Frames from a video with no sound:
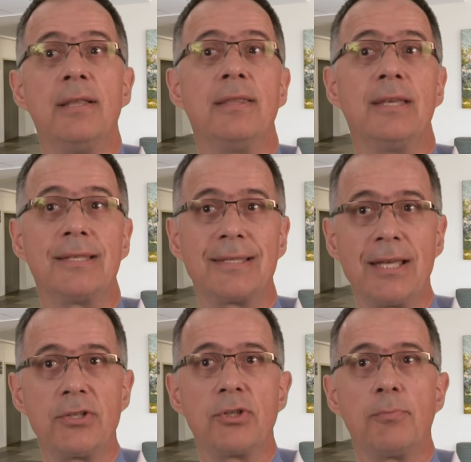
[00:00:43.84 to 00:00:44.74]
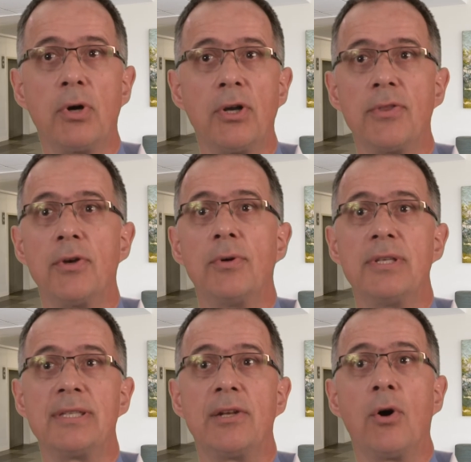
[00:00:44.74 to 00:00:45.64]
The essential part, though,
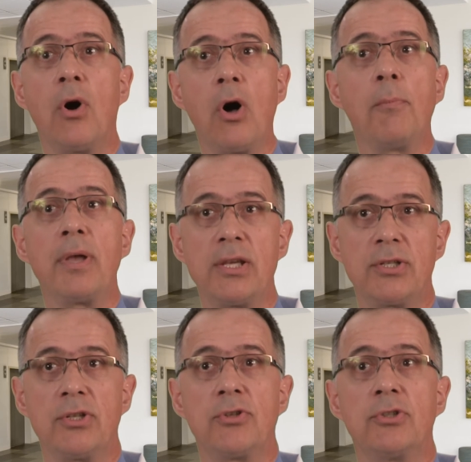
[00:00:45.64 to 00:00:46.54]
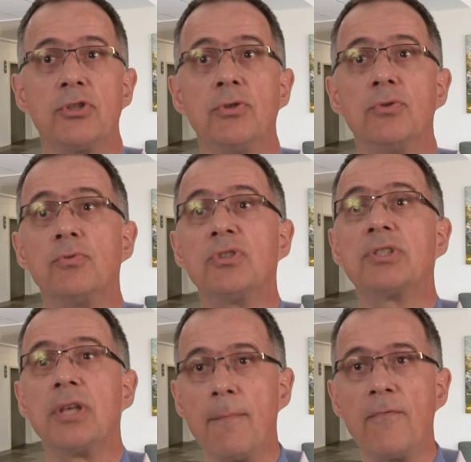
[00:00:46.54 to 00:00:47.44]
is that all patients should choose
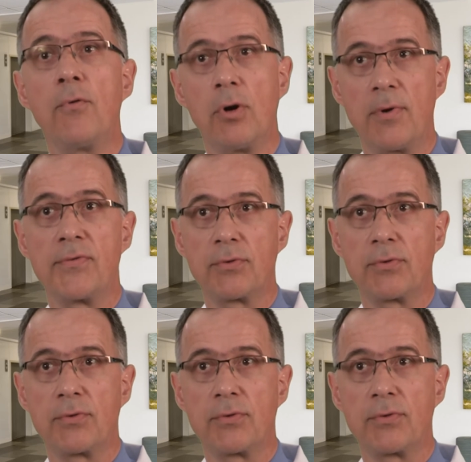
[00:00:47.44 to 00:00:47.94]
some form of